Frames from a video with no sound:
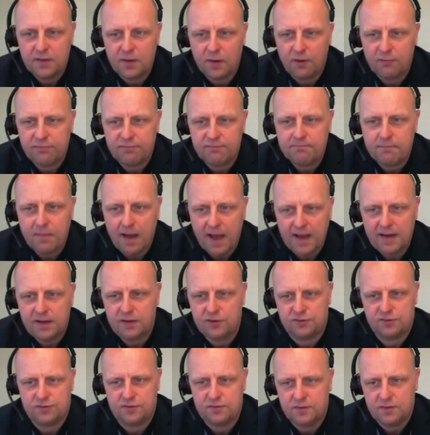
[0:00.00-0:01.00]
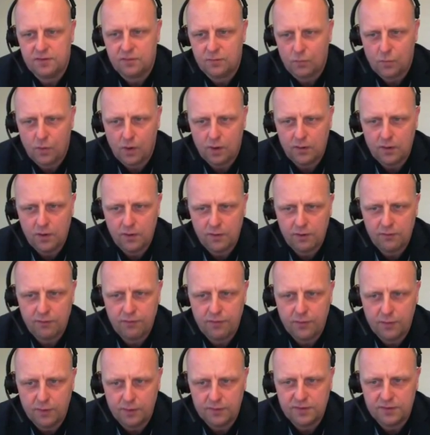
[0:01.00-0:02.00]
of minus
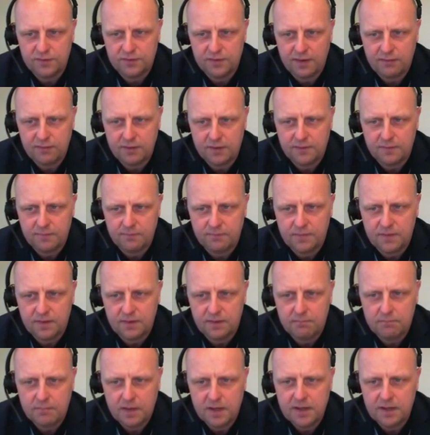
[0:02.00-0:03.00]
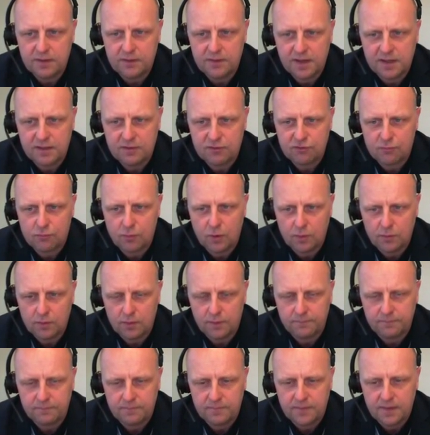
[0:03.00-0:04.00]
137 million Danish
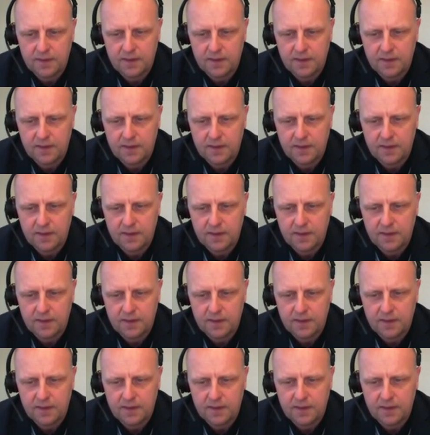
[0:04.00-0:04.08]
kroner.